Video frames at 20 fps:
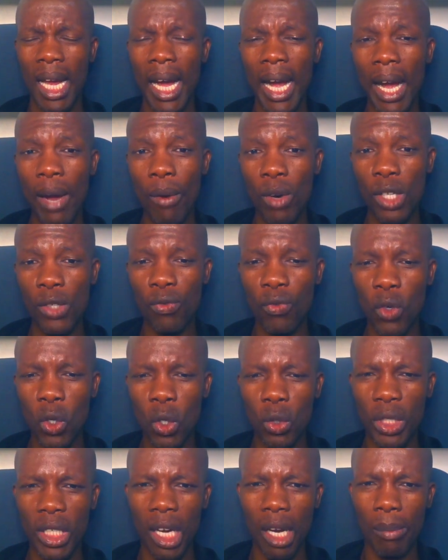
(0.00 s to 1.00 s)
I was
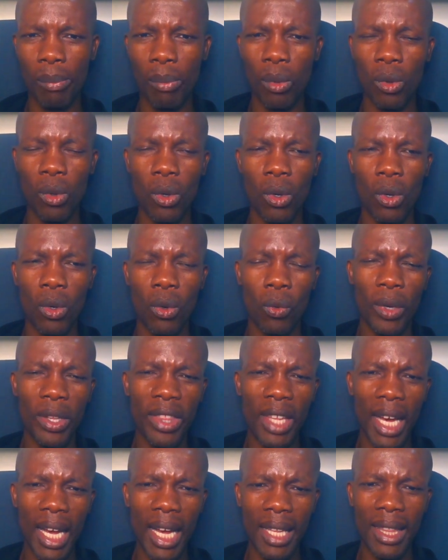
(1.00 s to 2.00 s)
followed up
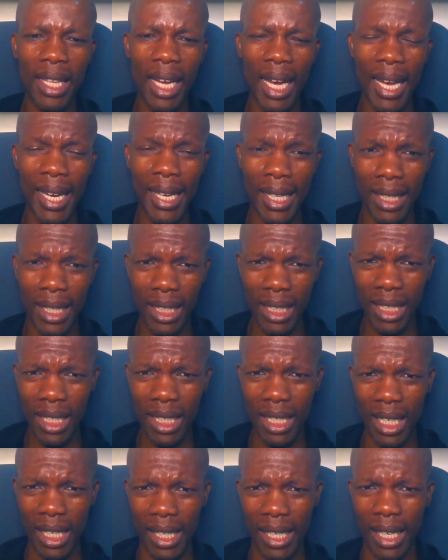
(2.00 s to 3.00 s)
with other
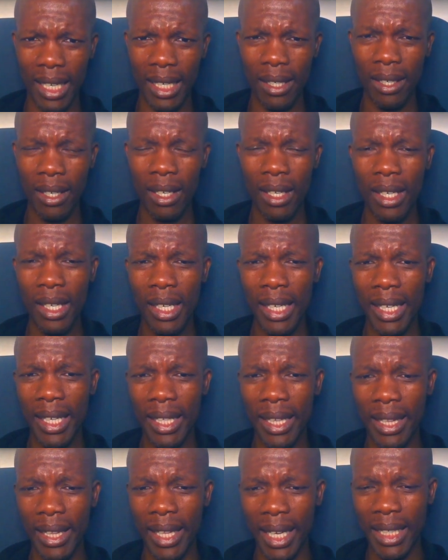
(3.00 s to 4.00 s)
allegations again.
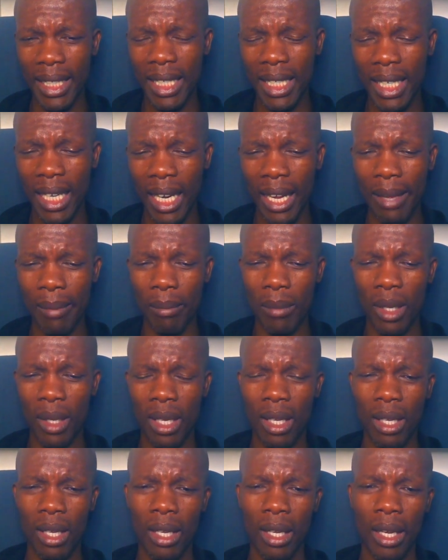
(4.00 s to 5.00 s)
That time,
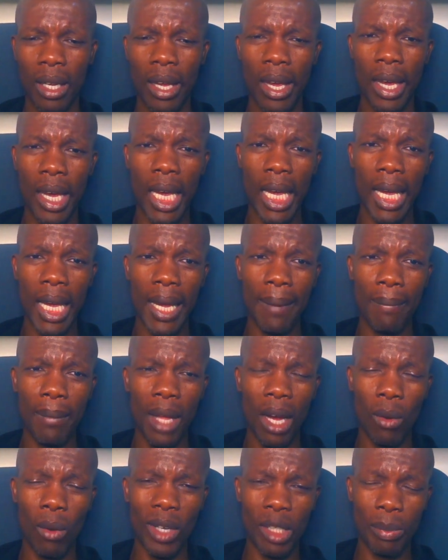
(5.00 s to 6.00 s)
uh,
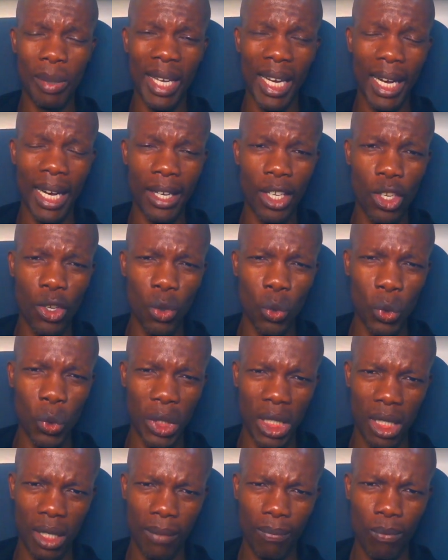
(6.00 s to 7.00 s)
I was being
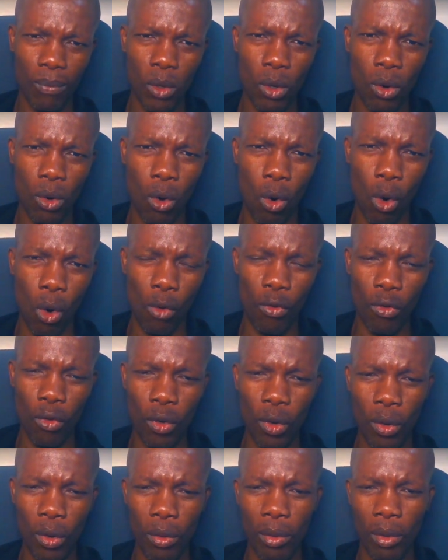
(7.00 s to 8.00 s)
accused of